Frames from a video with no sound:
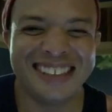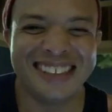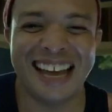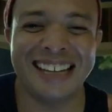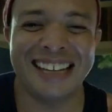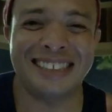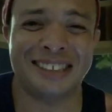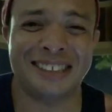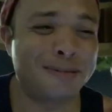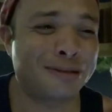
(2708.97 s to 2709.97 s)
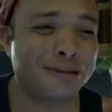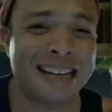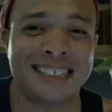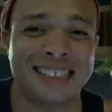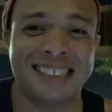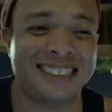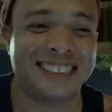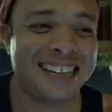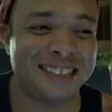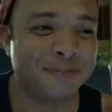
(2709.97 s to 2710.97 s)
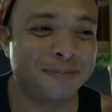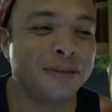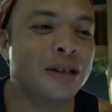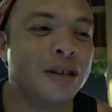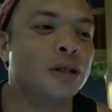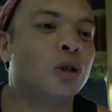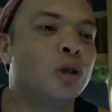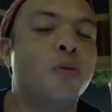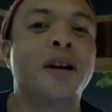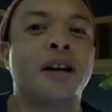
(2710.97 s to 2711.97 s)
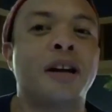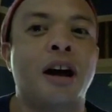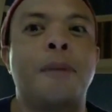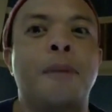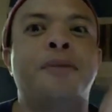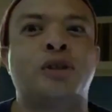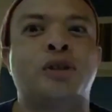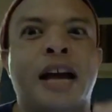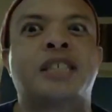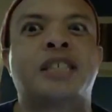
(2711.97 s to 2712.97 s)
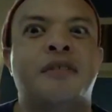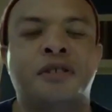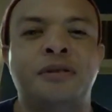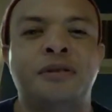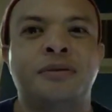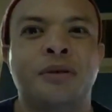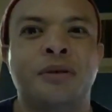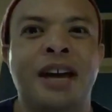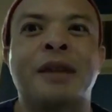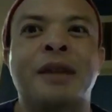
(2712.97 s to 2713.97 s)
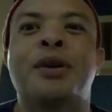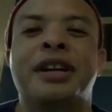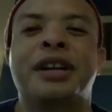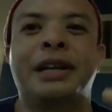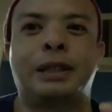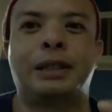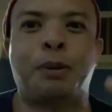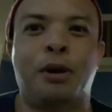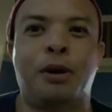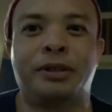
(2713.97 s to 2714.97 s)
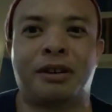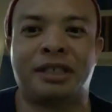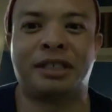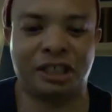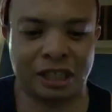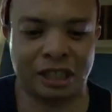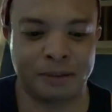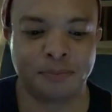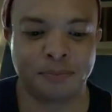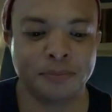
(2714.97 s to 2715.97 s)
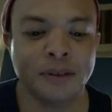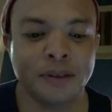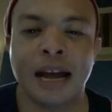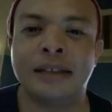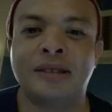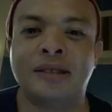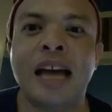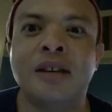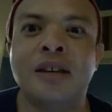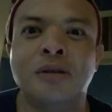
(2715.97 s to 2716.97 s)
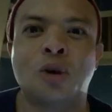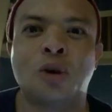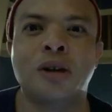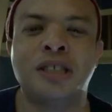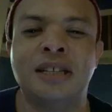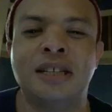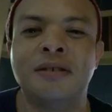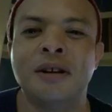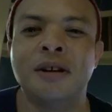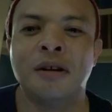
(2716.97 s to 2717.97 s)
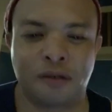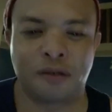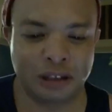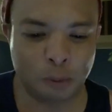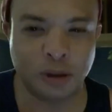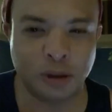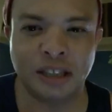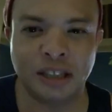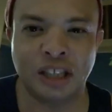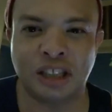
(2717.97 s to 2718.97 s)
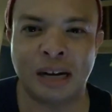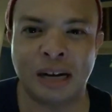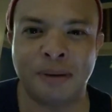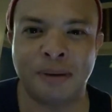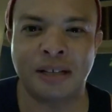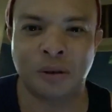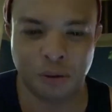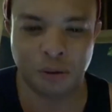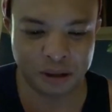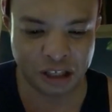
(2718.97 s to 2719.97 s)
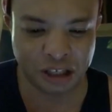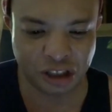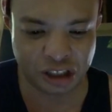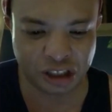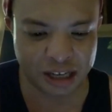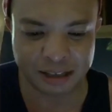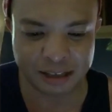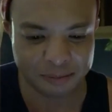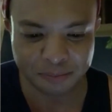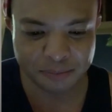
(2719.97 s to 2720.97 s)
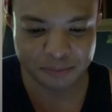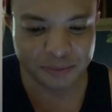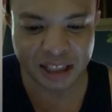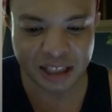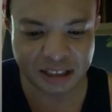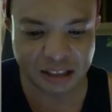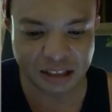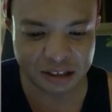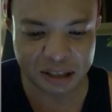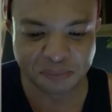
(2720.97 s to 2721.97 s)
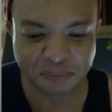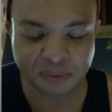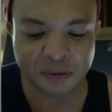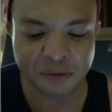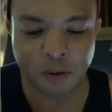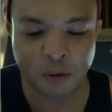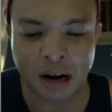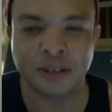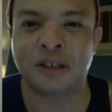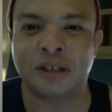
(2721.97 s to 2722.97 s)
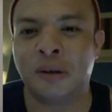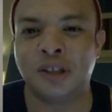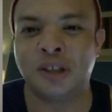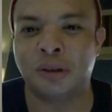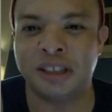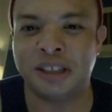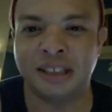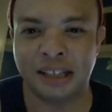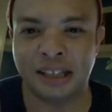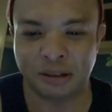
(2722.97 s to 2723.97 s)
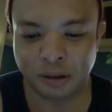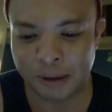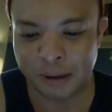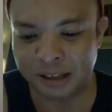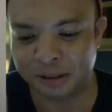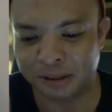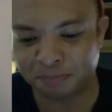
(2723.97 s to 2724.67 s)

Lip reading: That is some trashy shit. So we're gonna up the trash level, okay? And we're gonna expose all this shit. And thank you, Georgine, for exposing this shit because holy shit, this is good. 4 hours ago on Georgine Tysino's page,